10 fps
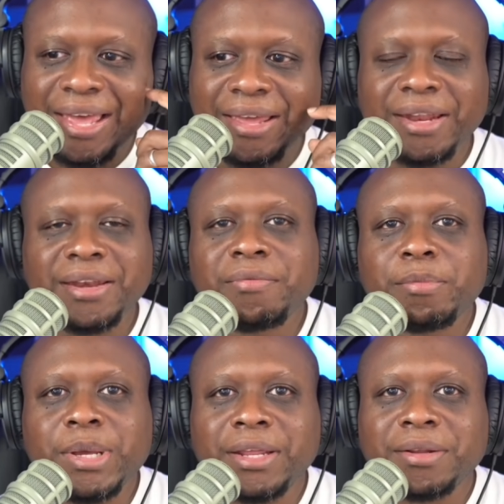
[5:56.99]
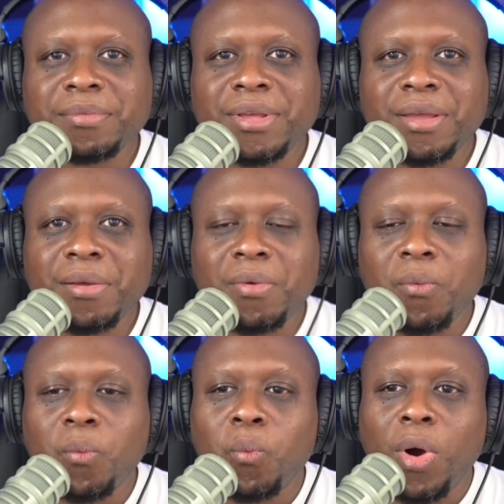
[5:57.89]
And they never paid him.
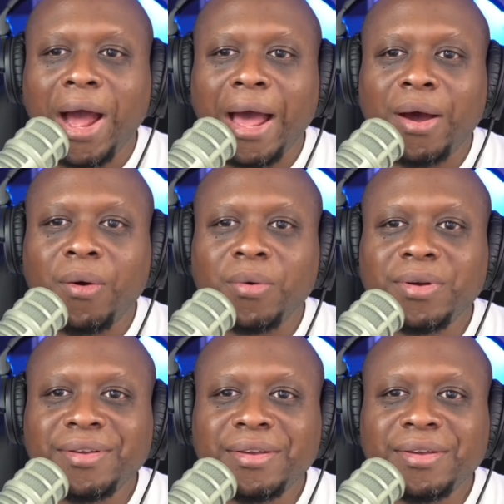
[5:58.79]
Wow.